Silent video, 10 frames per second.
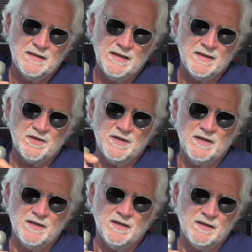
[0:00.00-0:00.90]
in a,
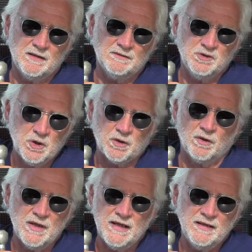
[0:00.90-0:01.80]
in a
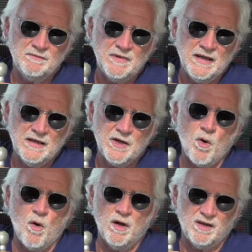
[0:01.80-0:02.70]
literally in, an,
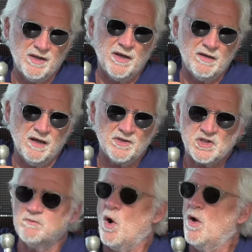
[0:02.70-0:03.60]
in a
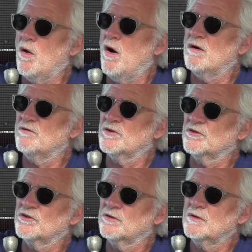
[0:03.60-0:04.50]
small office,